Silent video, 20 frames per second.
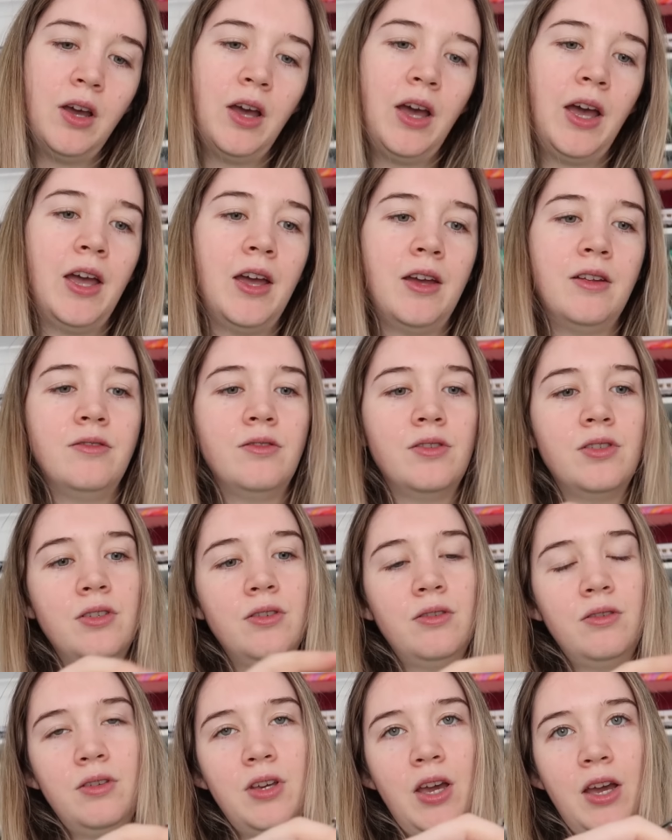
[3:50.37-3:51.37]
And
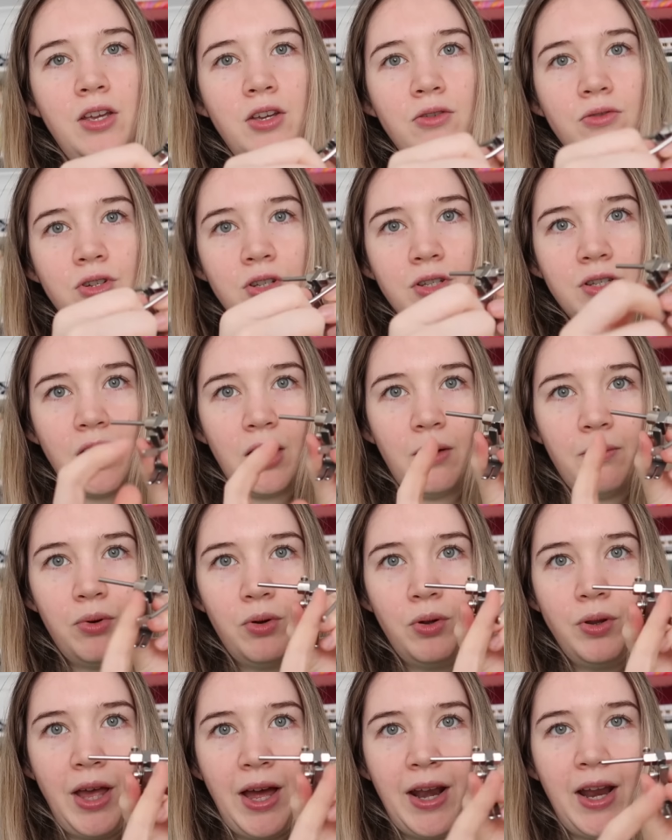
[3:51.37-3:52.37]
yeah, you'll just like
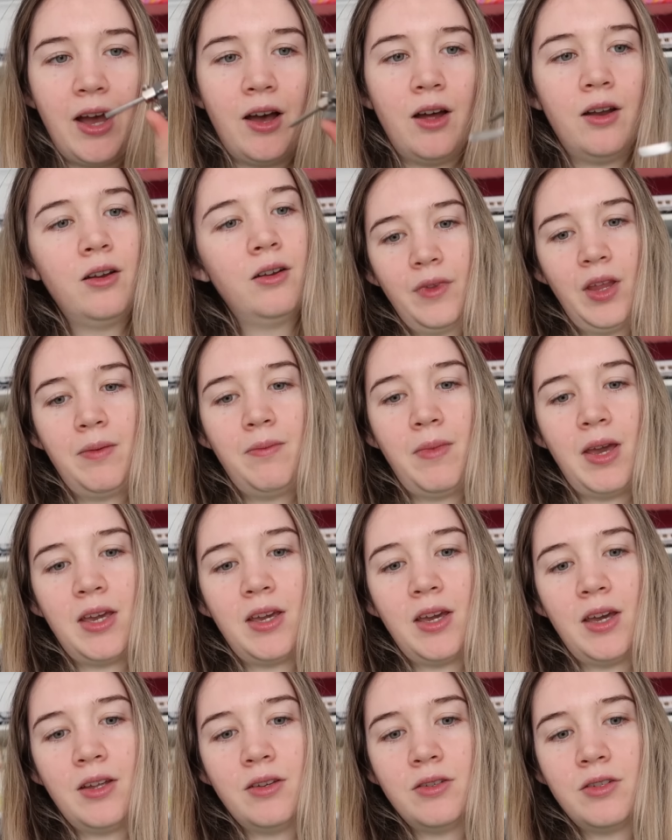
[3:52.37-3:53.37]
pull that out and make
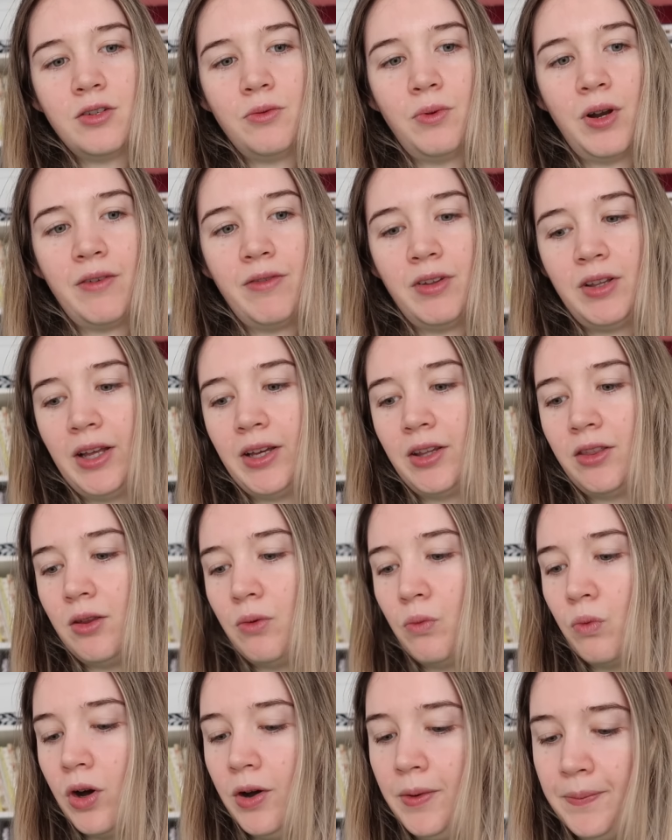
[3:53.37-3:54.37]
it to whatever length you
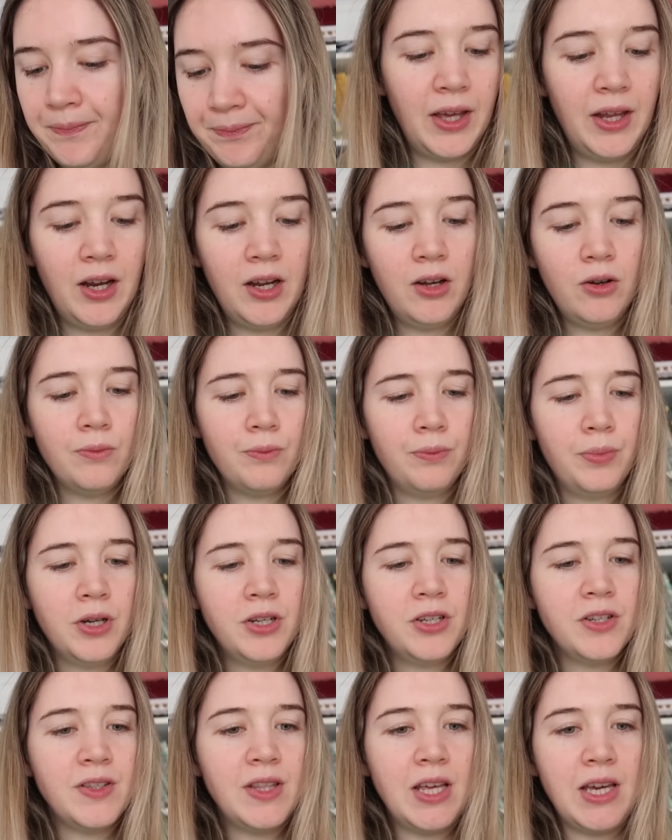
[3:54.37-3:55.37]
want. And I
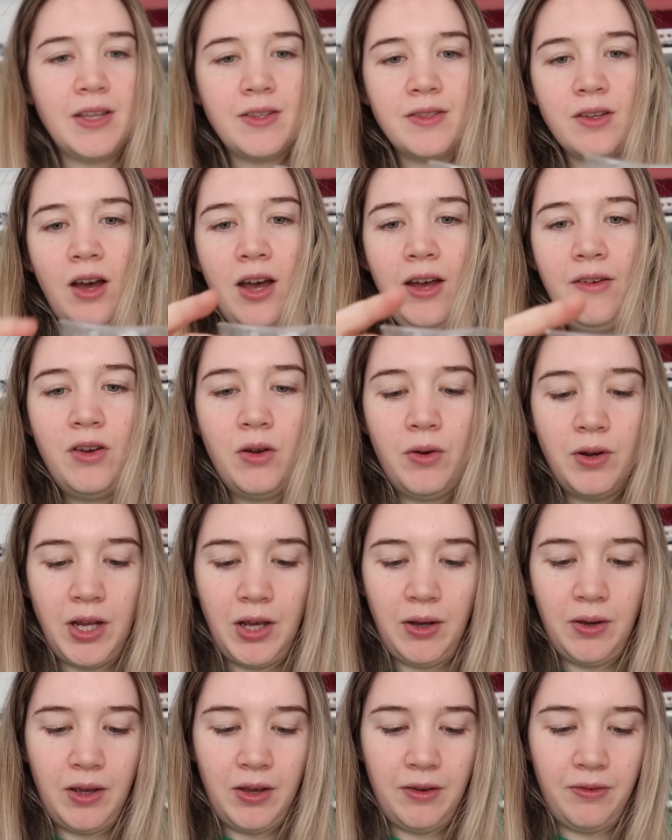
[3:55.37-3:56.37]
purchased these. I have no
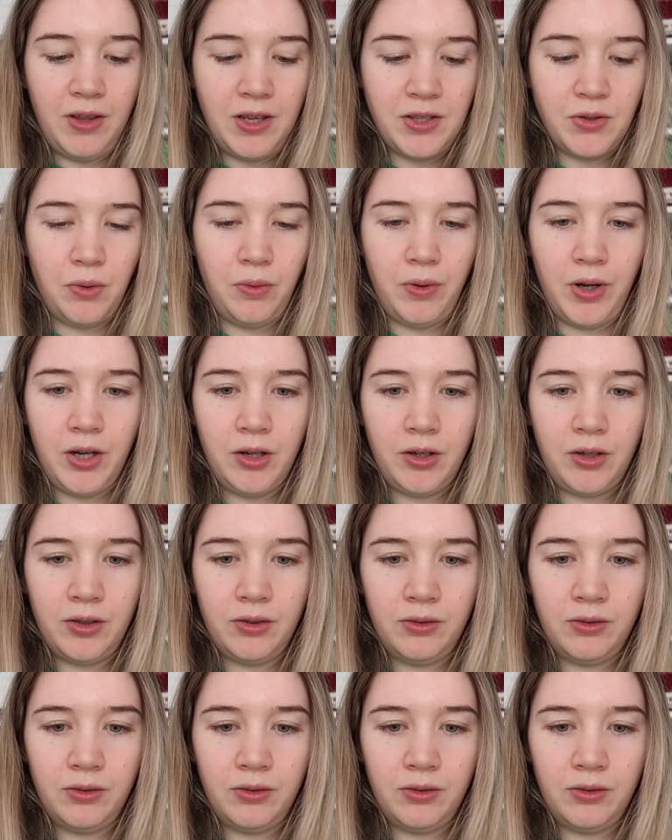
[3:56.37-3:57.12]
idea if these will work.